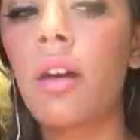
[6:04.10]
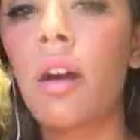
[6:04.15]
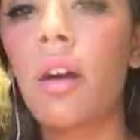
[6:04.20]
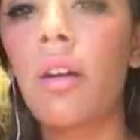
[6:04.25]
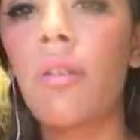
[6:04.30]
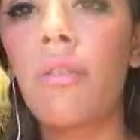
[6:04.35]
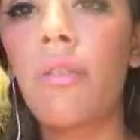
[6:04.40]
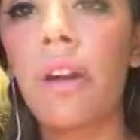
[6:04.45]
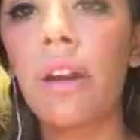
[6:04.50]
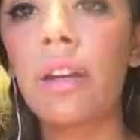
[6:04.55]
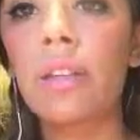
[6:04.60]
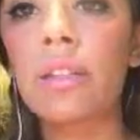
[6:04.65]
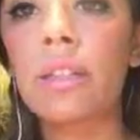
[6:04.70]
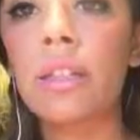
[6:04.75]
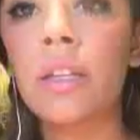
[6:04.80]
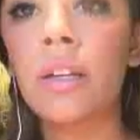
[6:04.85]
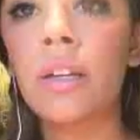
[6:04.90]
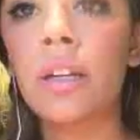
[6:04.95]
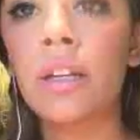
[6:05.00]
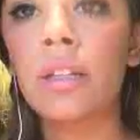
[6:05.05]
a very
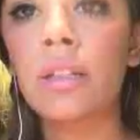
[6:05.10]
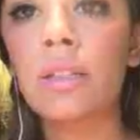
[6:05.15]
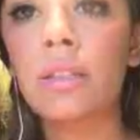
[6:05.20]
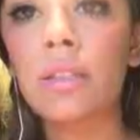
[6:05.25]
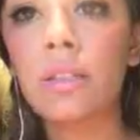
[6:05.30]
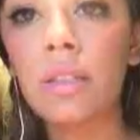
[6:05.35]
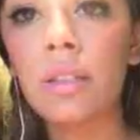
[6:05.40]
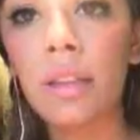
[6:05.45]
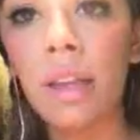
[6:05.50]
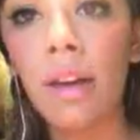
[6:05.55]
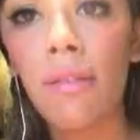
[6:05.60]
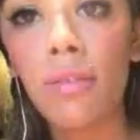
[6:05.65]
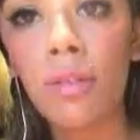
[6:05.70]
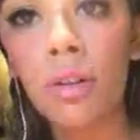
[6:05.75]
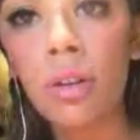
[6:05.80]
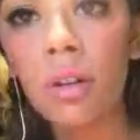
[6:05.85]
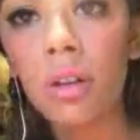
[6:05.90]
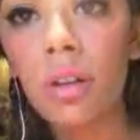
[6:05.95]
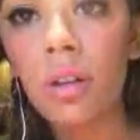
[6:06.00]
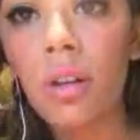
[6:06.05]
serious
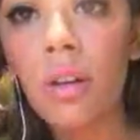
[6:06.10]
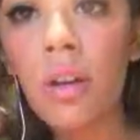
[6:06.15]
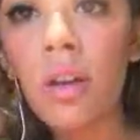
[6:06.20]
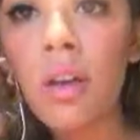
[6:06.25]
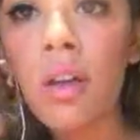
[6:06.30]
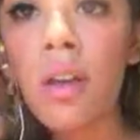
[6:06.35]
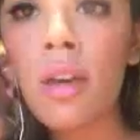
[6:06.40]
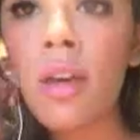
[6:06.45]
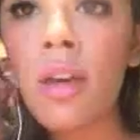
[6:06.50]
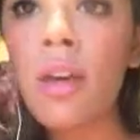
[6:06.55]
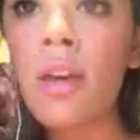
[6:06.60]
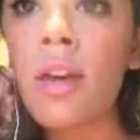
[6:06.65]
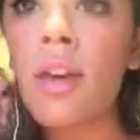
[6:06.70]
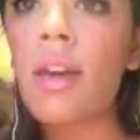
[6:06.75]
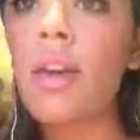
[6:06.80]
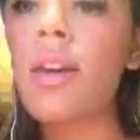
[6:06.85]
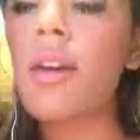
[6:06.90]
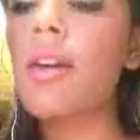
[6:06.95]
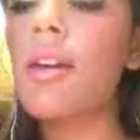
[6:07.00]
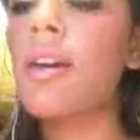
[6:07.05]
level,
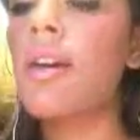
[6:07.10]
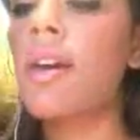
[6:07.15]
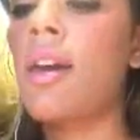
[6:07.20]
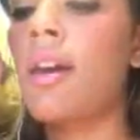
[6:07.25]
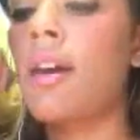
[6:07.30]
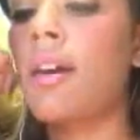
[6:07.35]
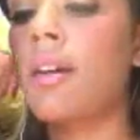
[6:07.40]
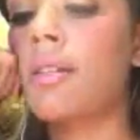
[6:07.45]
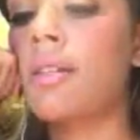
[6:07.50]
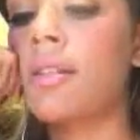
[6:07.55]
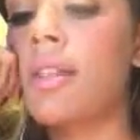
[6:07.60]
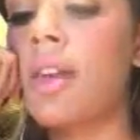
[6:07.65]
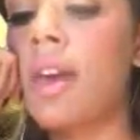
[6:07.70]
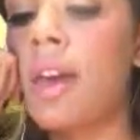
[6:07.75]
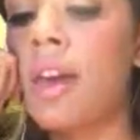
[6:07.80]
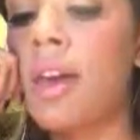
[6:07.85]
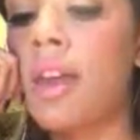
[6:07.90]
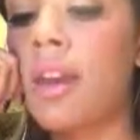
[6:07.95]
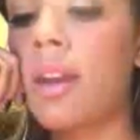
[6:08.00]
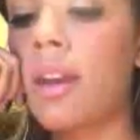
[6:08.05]
and
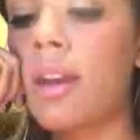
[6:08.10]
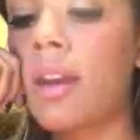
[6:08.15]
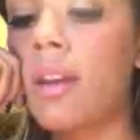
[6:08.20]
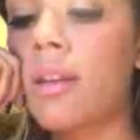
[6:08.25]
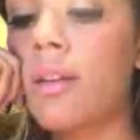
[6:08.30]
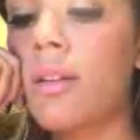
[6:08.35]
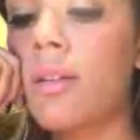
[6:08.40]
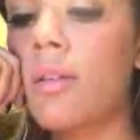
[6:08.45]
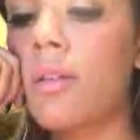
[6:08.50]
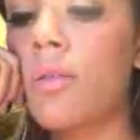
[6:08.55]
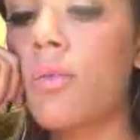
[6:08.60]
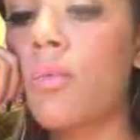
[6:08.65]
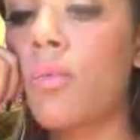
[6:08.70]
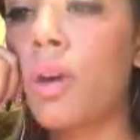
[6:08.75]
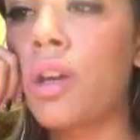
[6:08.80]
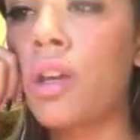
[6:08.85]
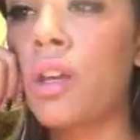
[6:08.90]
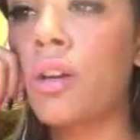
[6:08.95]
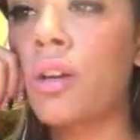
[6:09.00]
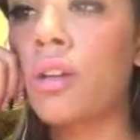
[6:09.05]
then
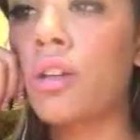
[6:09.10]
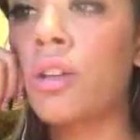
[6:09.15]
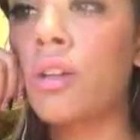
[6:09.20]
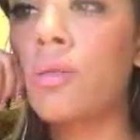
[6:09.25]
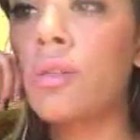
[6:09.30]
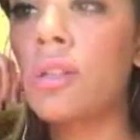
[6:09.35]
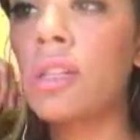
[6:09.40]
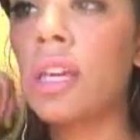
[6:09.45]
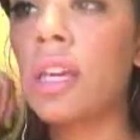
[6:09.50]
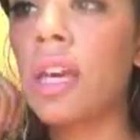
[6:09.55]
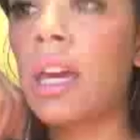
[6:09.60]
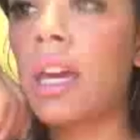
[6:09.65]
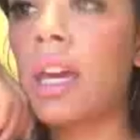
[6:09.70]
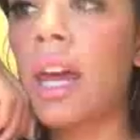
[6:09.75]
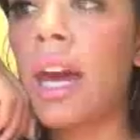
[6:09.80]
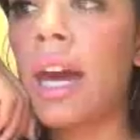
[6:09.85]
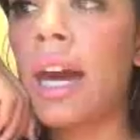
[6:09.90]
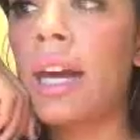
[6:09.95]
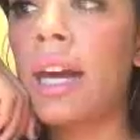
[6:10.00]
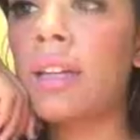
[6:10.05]
what you're using it
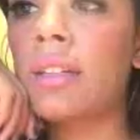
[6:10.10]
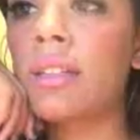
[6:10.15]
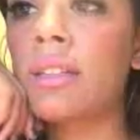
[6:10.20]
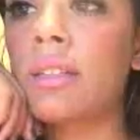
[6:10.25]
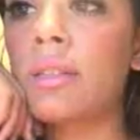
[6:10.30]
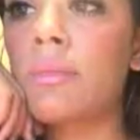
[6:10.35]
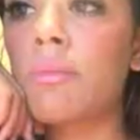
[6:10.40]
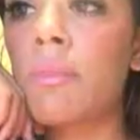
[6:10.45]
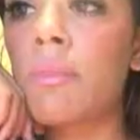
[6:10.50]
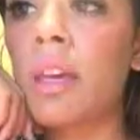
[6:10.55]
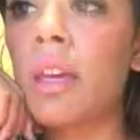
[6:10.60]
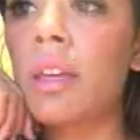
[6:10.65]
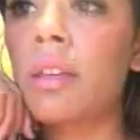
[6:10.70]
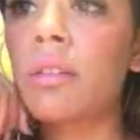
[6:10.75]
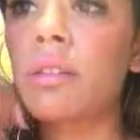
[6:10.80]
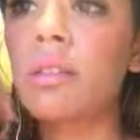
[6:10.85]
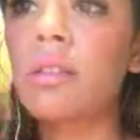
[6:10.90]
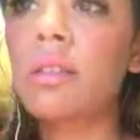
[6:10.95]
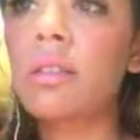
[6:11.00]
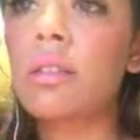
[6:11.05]
as
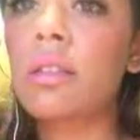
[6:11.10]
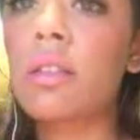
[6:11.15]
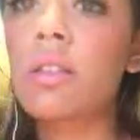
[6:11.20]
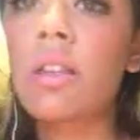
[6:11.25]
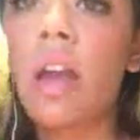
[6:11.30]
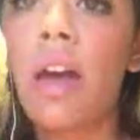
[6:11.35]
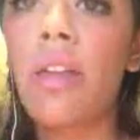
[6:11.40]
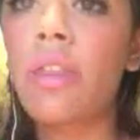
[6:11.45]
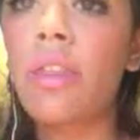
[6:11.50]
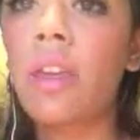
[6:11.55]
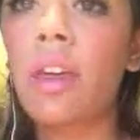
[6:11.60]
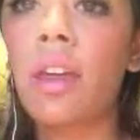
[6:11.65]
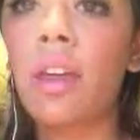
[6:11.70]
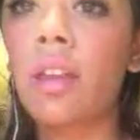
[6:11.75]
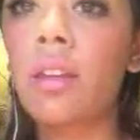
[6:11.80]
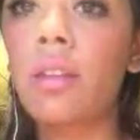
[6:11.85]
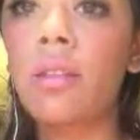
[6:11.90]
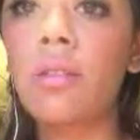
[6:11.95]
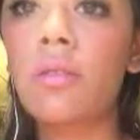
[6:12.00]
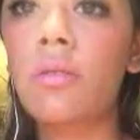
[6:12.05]
means nothing
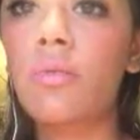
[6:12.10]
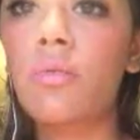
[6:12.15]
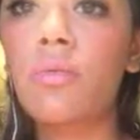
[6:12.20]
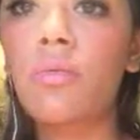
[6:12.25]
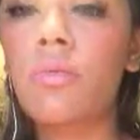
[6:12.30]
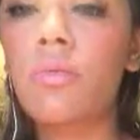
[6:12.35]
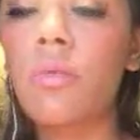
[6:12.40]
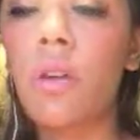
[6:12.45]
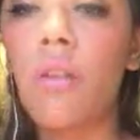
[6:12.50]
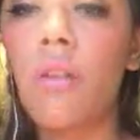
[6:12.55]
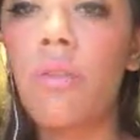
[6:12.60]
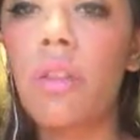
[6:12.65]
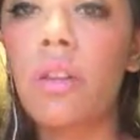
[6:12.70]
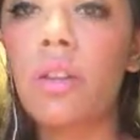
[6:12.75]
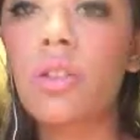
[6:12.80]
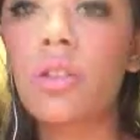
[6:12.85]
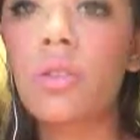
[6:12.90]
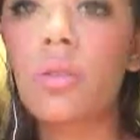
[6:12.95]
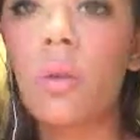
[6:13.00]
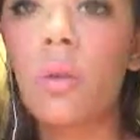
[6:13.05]
of the
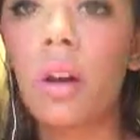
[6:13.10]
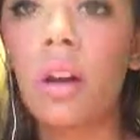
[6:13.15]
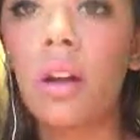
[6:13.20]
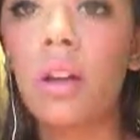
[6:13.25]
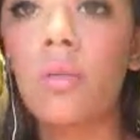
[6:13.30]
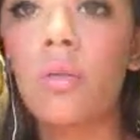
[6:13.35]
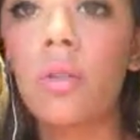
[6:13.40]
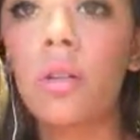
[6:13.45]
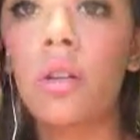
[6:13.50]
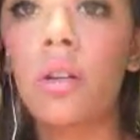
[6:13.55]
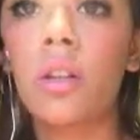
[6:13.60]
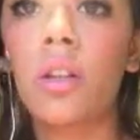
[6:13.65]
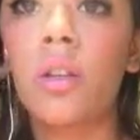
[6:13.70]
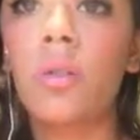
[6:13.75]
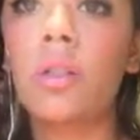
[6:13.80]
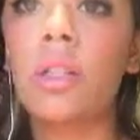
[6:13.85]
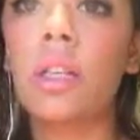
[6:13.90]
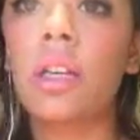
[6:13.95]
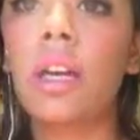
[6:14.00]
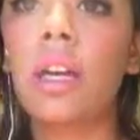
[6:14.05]
sort. You're
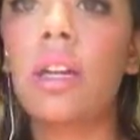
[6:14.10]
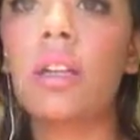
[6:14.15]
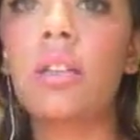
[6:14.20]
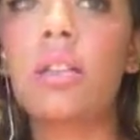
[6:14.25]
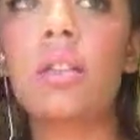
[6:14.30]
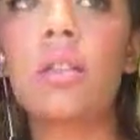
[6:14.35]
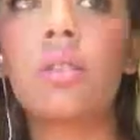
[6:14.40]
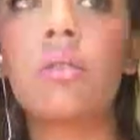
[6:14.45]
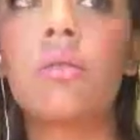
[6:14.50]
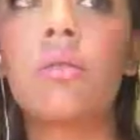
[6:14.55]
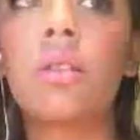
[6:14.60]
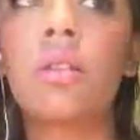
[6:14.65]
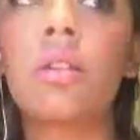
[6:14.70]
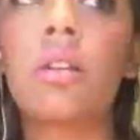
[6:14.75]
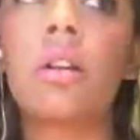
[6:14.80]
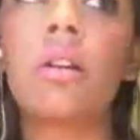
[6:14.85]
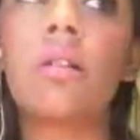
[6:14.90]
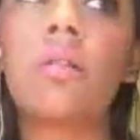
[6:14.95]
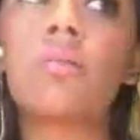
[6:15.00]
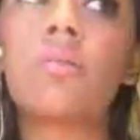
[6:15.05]
using it to
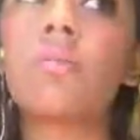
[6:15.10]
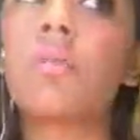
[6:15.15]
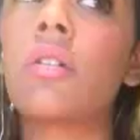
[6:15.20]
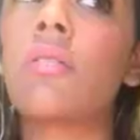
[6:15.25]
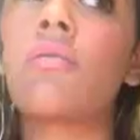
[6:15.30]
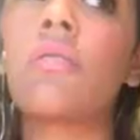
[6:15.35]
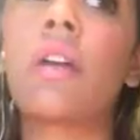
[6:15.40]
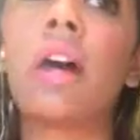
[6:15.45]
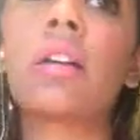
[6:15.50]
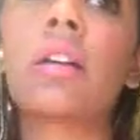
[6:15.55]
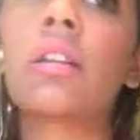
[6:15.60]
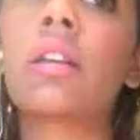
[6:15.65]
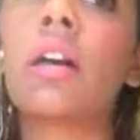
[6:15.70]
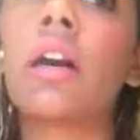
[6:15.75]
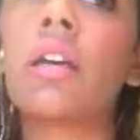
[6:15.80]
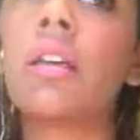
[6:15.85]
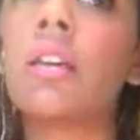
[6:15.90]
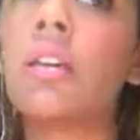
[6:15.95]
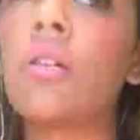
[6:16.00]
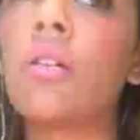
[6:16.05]
denote the fact that
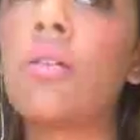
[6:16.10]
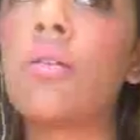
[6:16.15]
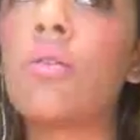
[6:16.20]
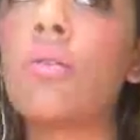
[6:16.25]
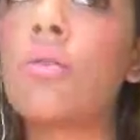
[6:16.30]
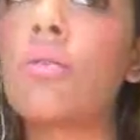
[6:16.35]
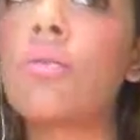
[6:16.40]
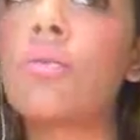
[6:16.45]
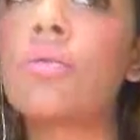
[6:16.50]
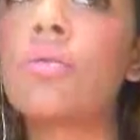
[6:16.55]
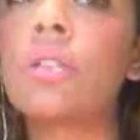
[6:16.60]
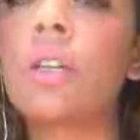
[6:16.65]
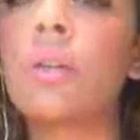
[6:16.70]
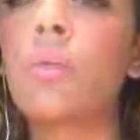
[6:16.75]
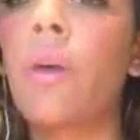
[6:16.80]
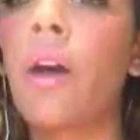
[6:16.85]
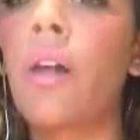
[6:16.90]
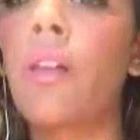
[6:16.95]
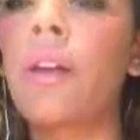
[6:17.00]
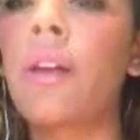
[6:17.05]
you did
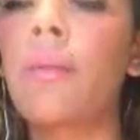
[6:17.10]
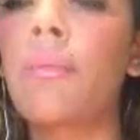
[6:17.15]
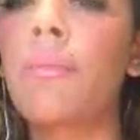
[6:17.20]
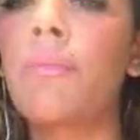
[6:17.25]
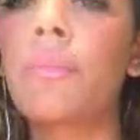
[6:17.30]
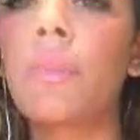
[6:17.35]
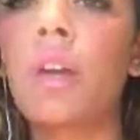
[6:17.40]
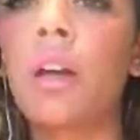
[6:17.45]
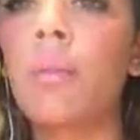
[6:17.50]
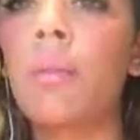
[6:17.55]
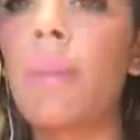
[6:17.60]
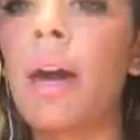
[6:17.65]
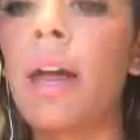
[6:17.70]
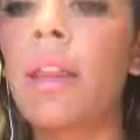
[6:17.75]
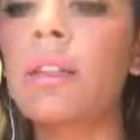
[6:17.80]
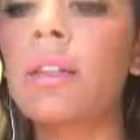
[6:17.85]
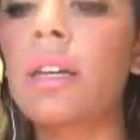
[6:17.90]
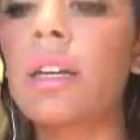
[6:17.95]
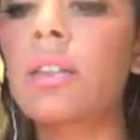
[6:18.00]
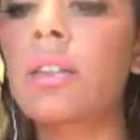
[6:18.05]
well on a math
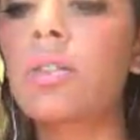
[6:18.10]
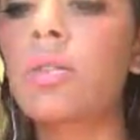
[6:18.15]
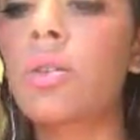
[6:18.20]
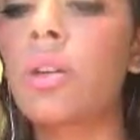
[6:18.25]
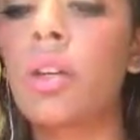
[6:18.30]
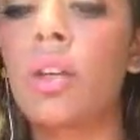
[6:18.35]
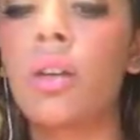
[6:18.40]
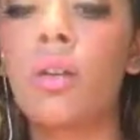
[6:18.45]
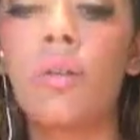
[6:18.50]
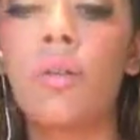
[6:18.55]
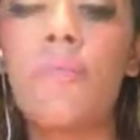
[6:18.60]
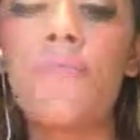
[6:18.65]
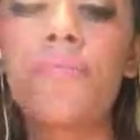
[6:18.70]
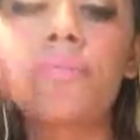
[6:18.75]
test, or you